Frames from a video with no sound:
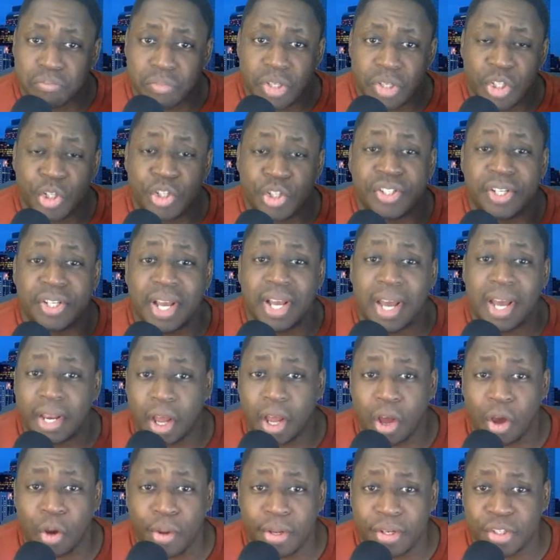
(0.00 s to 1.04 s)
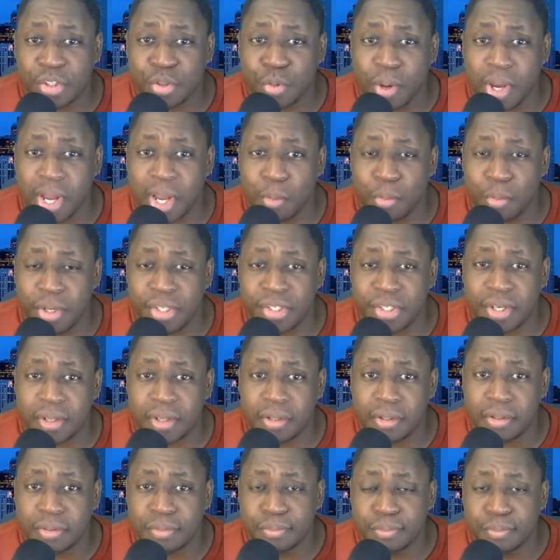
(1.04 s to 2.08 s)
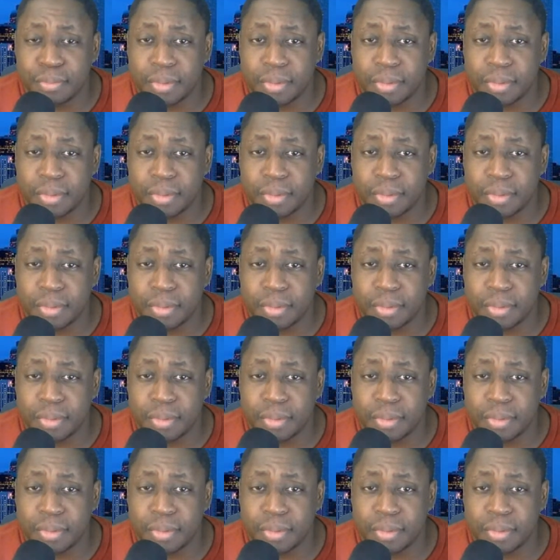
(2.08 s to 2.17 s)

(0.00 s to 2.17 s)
You see how they all intertwine with each other?